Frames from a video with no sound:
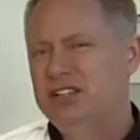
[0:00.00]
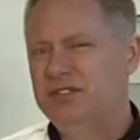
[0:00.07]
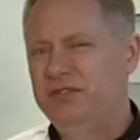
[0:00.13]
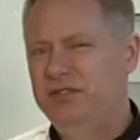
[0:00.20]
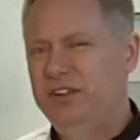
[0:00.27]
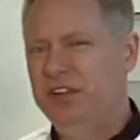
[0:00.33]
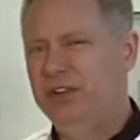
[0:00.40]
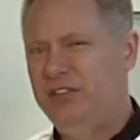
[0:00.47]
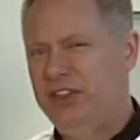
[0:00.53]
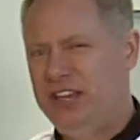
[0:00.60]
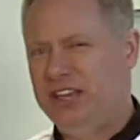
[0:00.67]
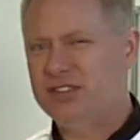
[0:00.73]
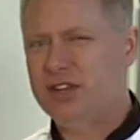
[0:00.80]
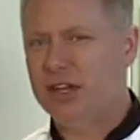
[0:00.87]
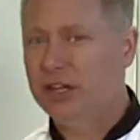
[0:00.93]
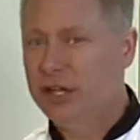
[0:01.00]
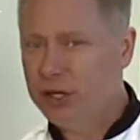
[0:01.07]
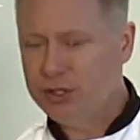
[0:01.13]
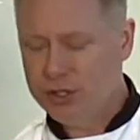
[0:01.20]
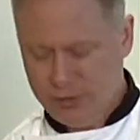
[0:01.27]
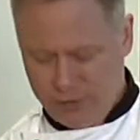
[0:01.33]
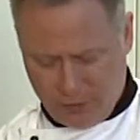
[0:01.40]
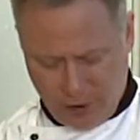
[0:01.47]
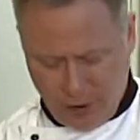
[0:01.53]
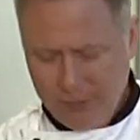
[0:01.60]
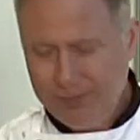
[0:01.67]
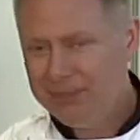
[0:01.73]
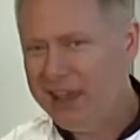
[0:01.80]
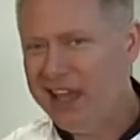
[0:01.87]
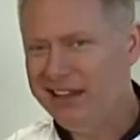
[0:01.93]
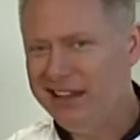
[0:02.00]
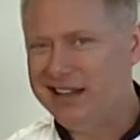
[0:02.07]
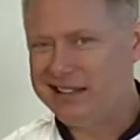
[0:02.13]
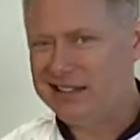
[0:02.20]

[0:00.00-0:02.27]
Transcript: to fill things a little too full, and then